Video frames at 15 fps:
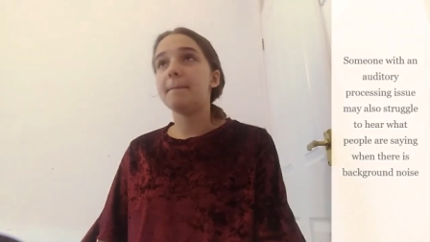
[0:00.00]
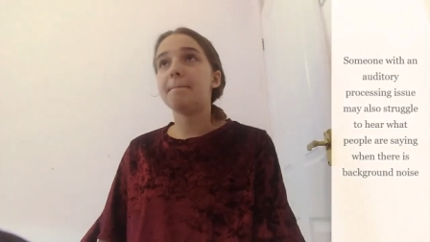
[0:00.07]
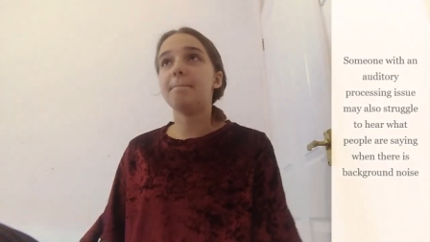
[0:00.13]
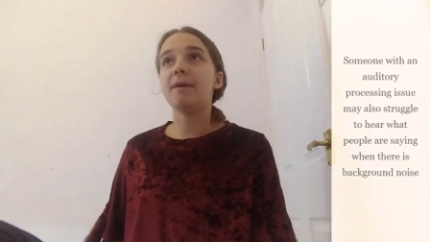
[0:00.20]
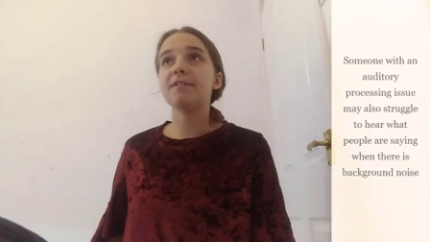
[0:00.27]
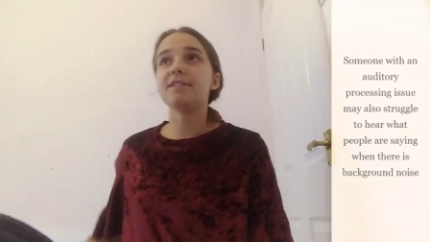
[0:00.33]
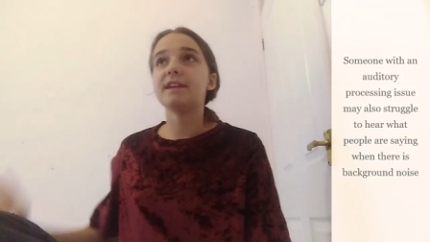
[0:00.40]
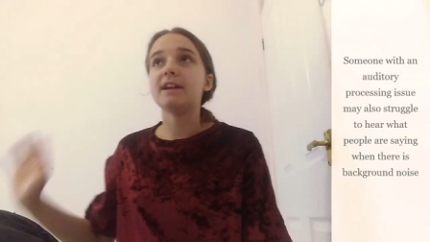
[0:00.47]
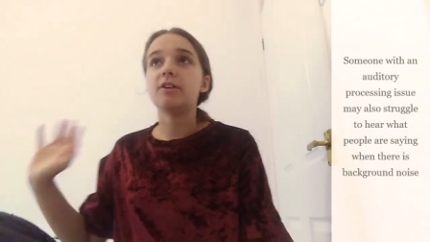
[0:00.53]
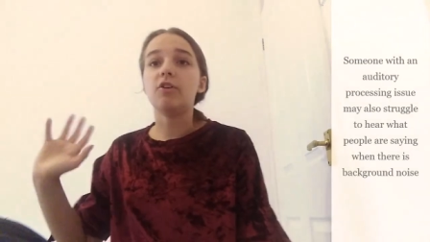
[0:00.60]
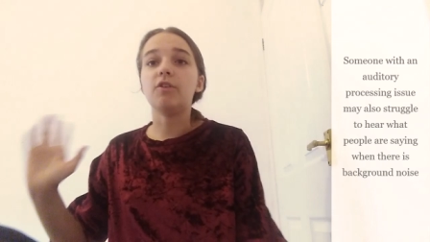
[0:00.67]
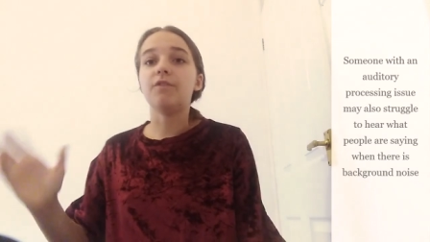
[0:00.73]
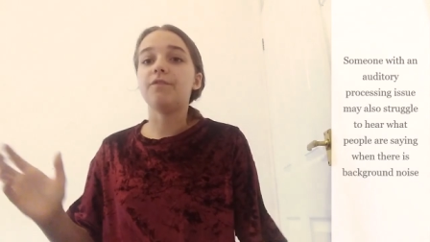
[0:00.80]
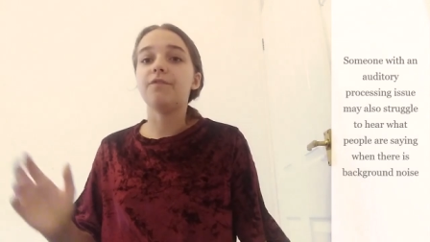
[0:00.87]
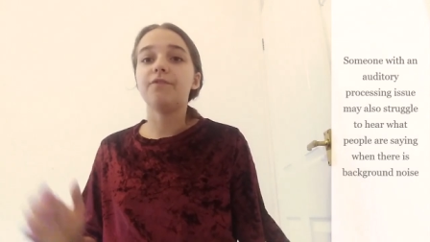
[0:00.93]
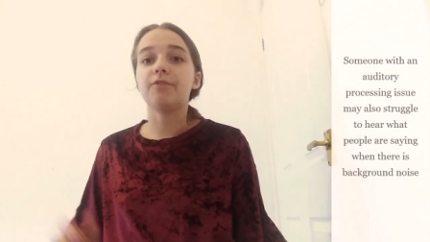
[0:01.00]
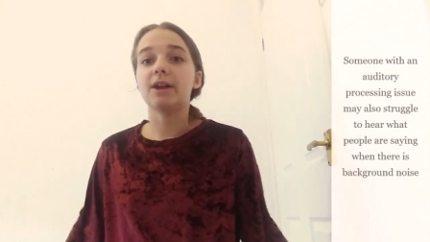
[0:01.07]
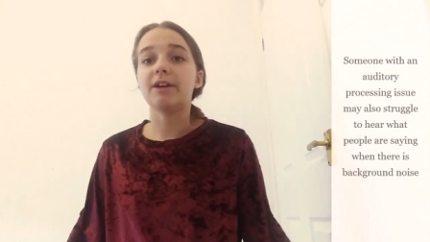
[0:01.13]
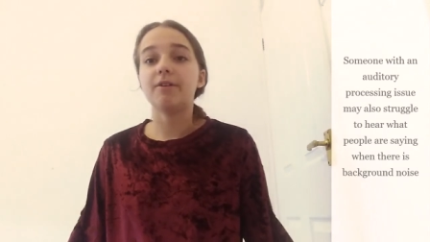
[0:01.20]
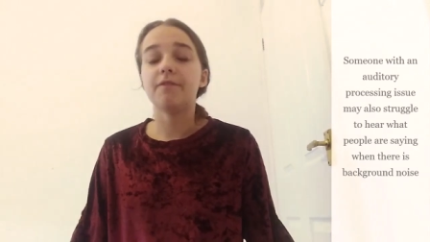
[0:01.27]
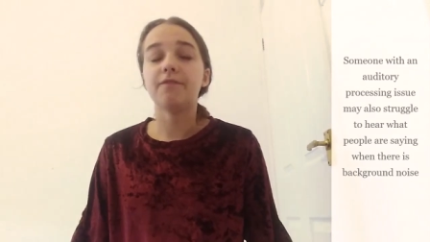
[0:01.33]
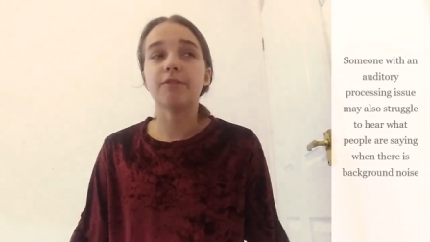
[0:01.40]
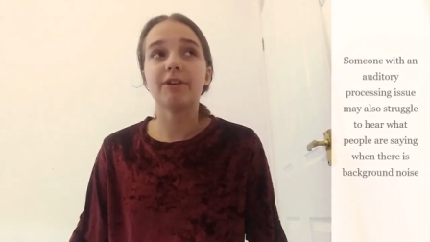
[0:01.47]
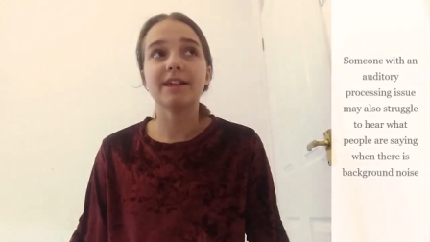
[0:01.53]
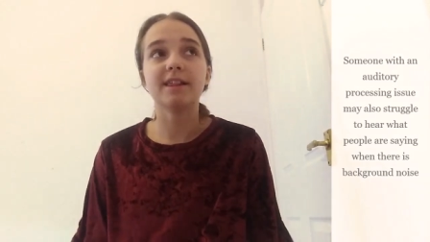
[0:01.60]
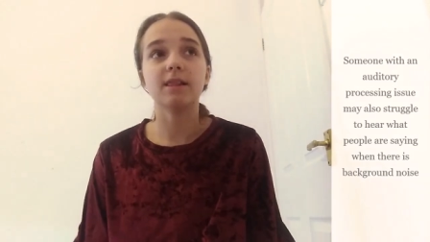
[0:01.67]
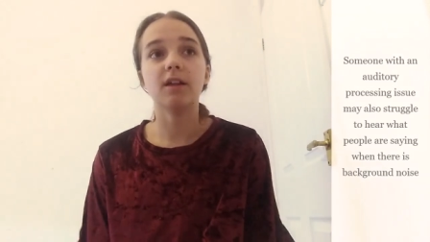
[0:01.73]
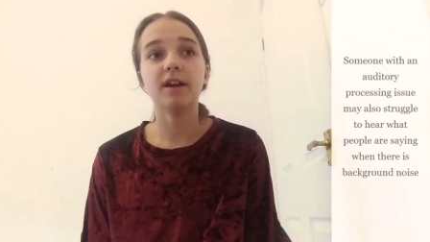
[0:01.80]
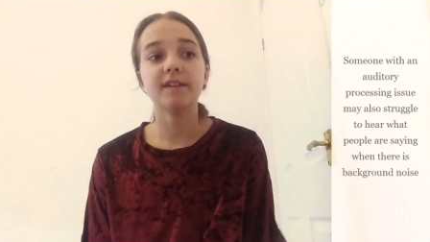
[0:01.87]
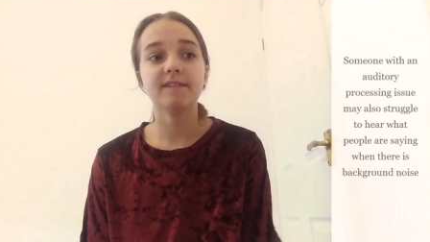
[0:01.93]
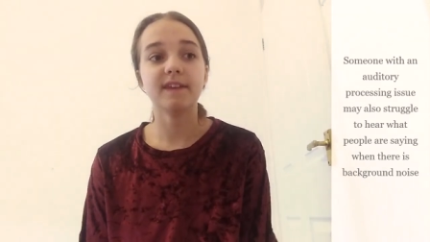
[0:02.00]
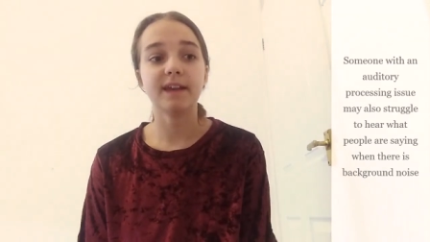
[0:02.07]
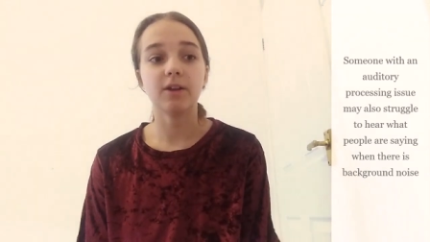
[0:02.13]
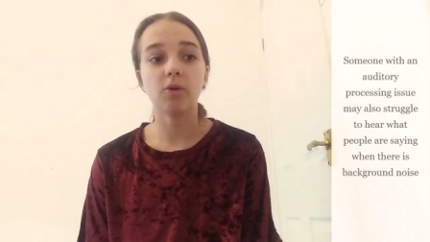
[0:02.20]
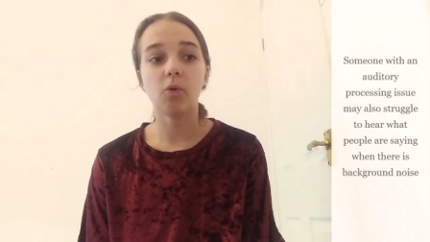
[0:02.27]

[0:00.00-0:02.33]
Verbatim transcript: buzzing of fluorescent lighting,